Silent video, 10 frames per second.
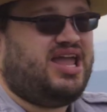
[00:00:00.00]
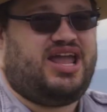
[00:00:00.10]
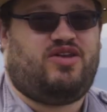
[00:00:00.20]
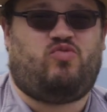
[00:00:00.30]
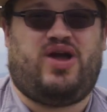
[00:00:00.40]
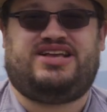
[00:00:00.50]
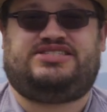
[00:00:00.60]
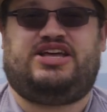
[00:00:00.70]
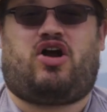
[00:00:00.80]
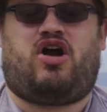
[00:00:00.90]
in ways
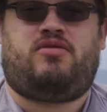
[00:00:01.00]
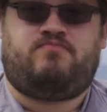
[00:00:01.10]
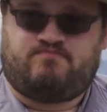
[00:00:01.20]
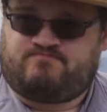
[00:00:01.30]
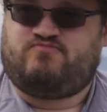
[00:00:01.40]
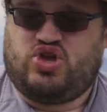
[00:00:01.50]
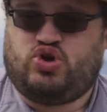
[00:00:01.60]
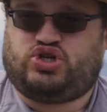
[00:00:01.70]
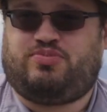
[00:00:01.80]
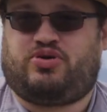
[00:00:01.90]
that are
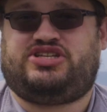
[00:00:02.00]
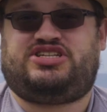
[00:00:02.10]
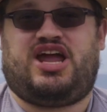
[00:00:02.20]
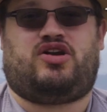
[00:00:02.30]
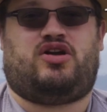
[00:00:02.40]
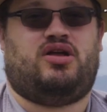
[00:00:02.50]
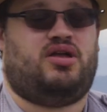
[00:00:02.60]
usually pretty standard.